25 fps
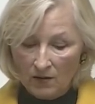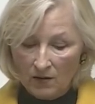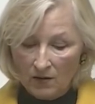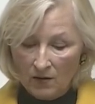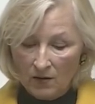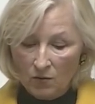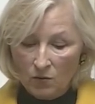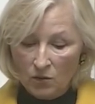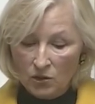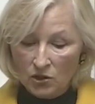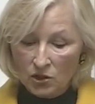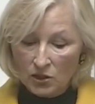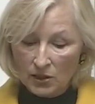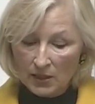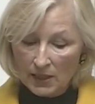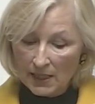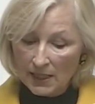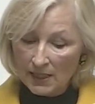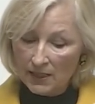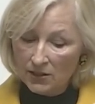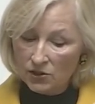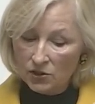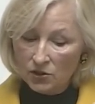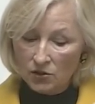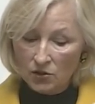which
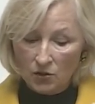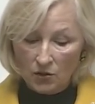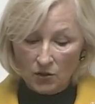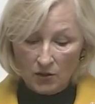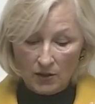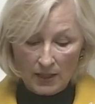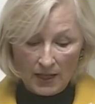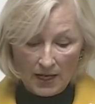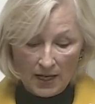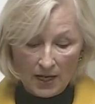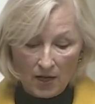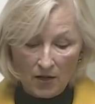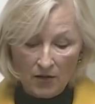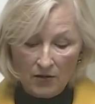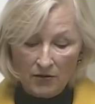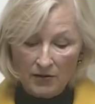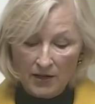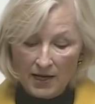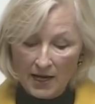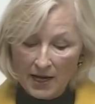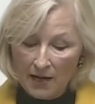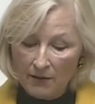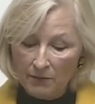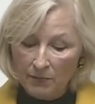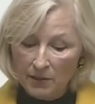leads to good health,
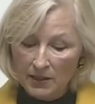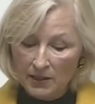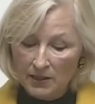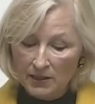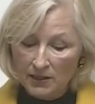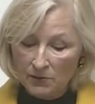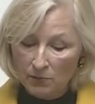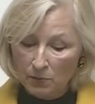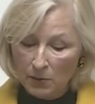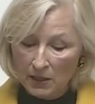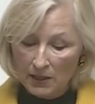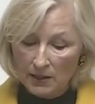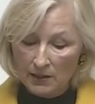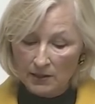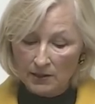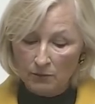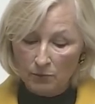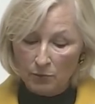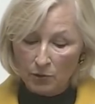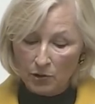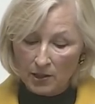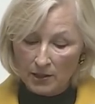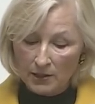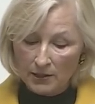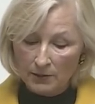happiness, peace,
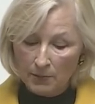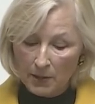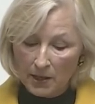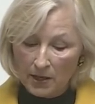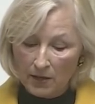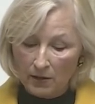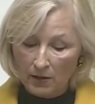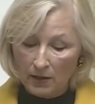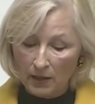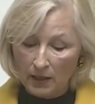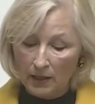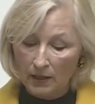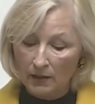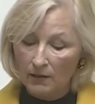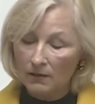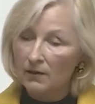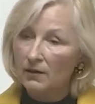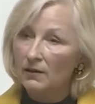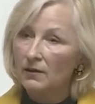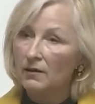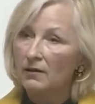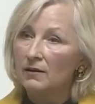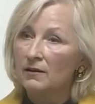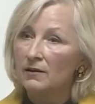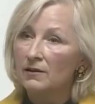and prosperity,
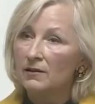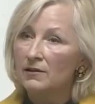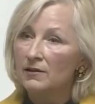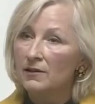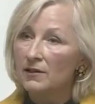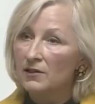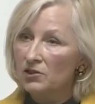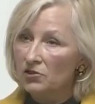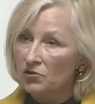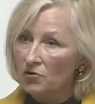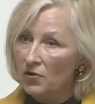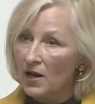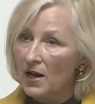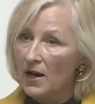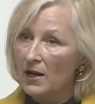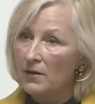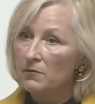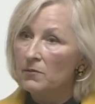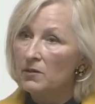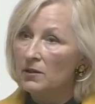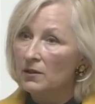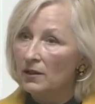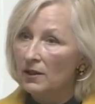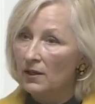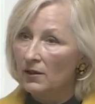
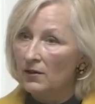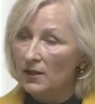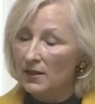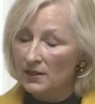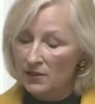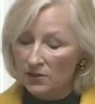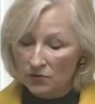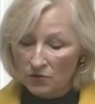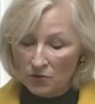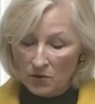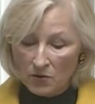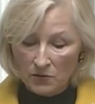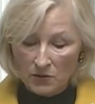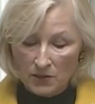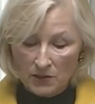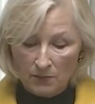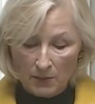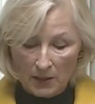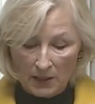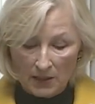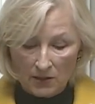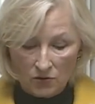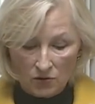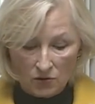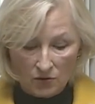described in this throne
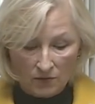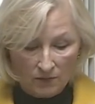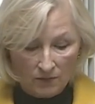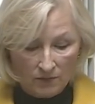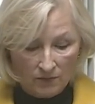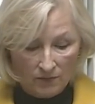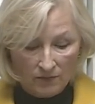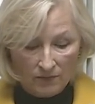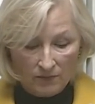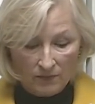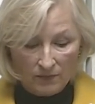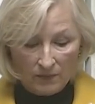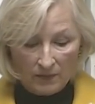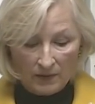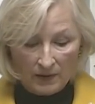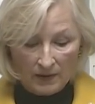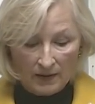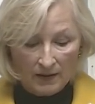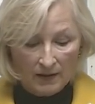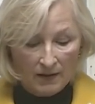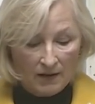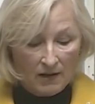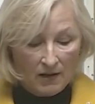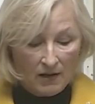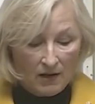speech.
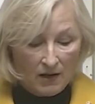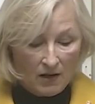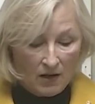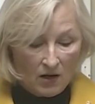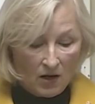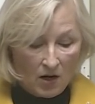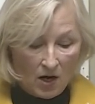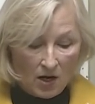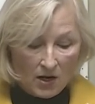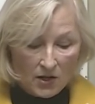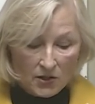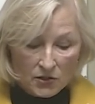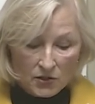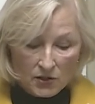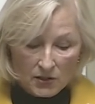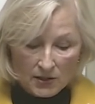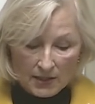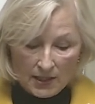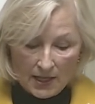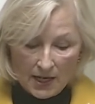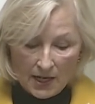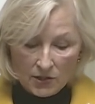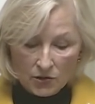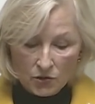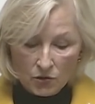Our
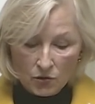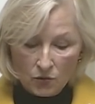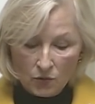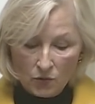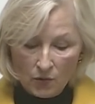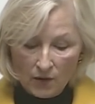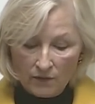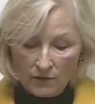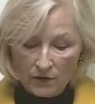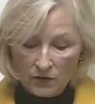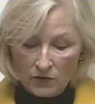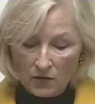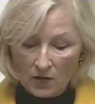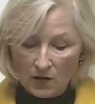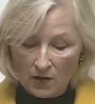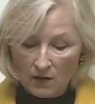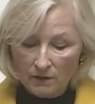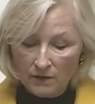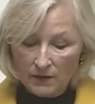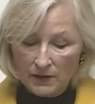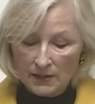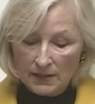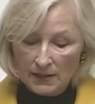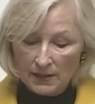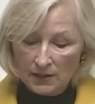Saskatchewan Rivers
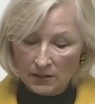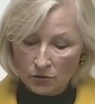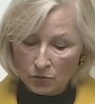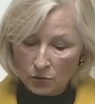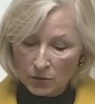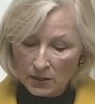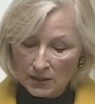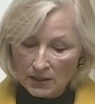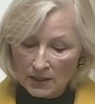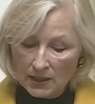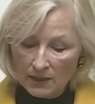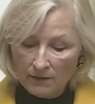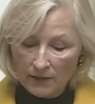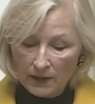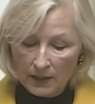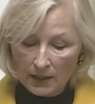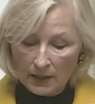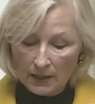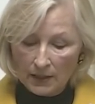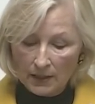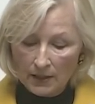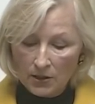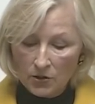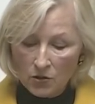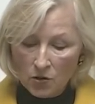office is receiving
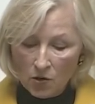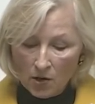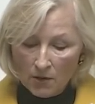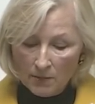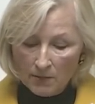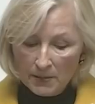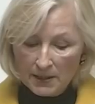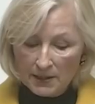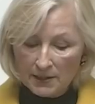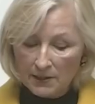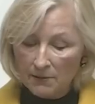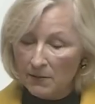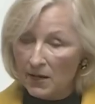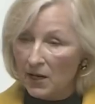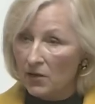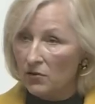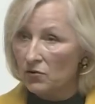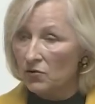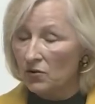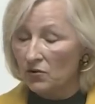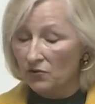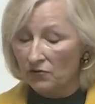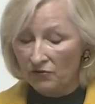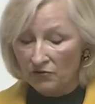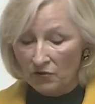an enormous
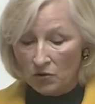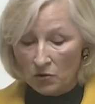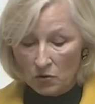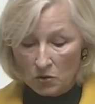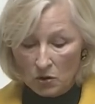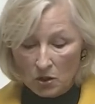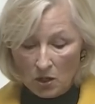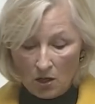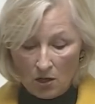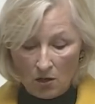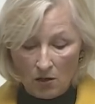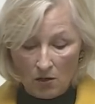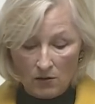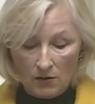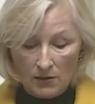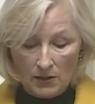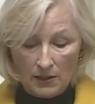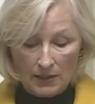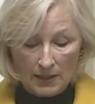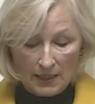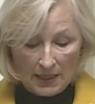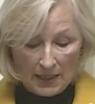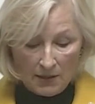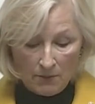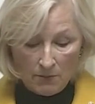amount of phone calls
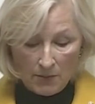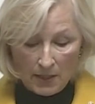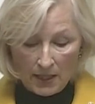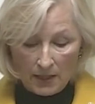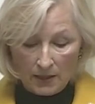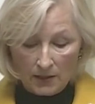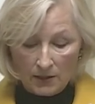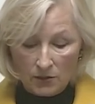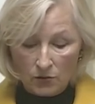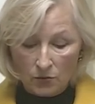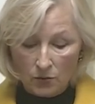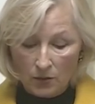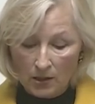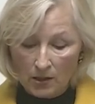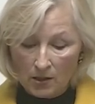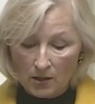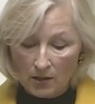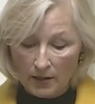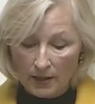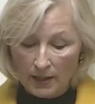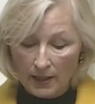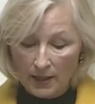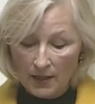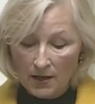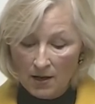and emails regarding